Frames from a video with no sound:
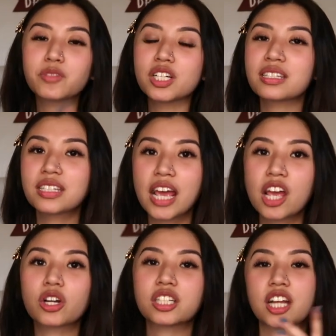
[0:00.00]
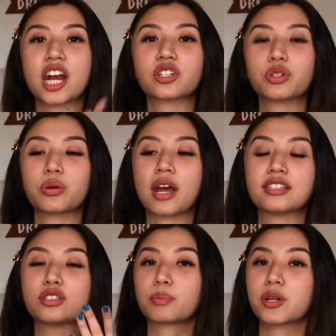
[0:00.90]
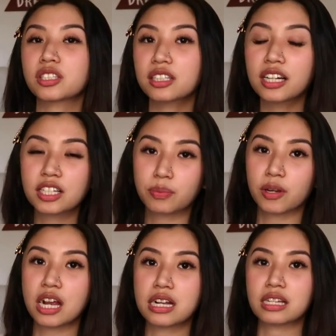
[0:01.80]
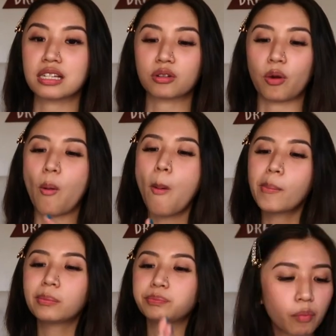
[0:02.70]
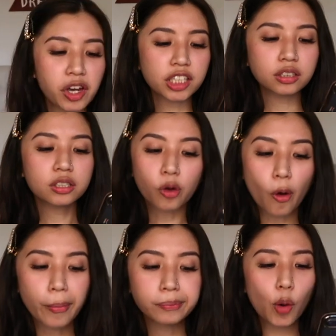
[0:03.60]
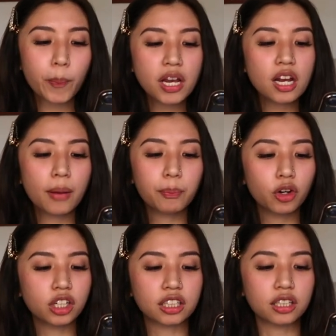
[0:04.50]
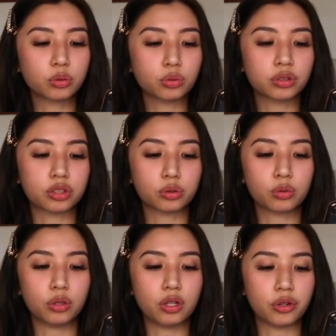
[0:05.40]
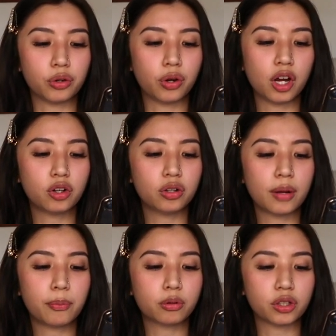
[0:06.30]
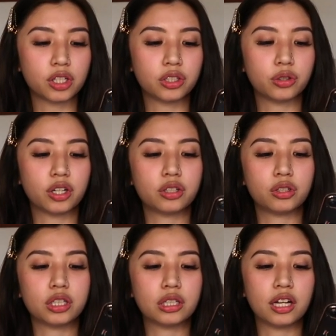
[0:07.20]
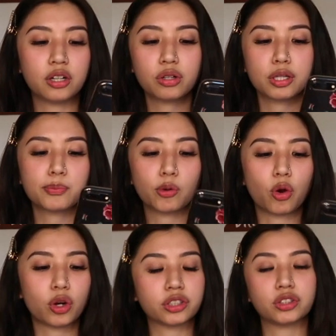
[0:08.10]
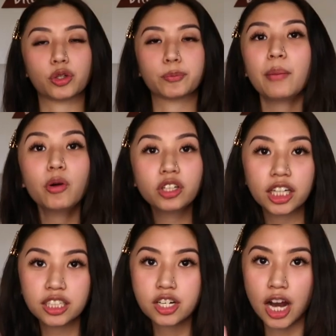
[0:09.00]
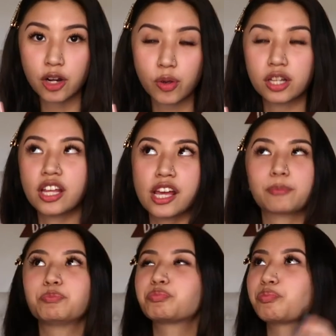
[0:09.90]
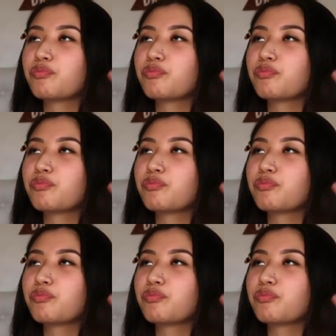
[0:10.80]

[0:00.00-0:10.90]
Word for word: I'm just saying or sharing to you guys yung personal experiences ko. May nagtanong, open lang po na tattoo sa school nyo. Ano na pong year nyo? Ano din po course nyo? I'm already graduating.